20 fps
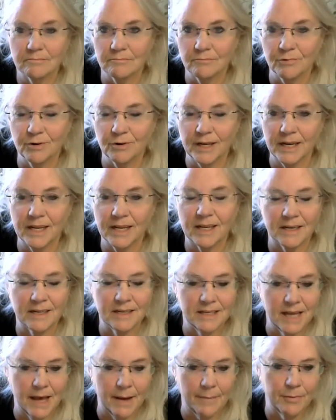read it
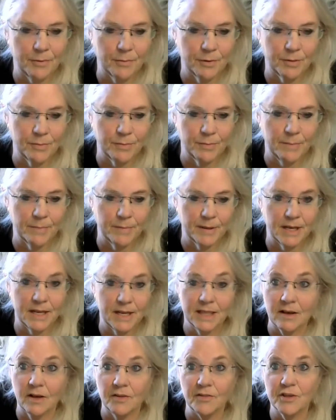in depth with me, but
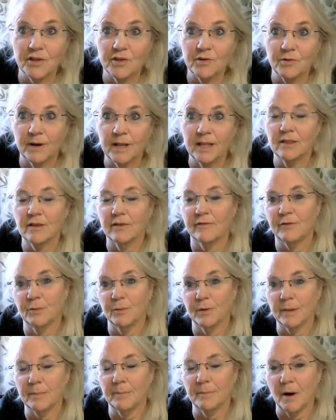it's on the screen so if you
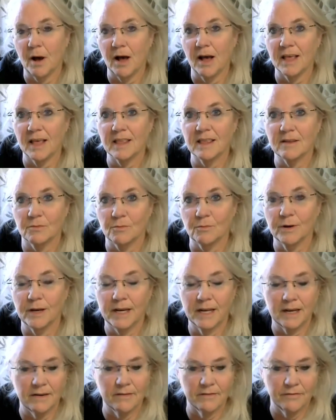want to pause and
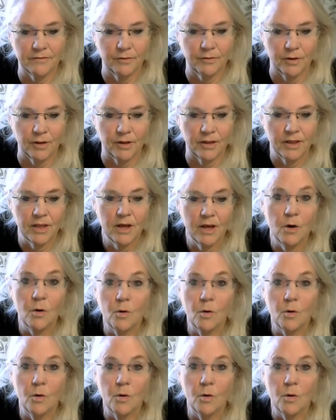read it in full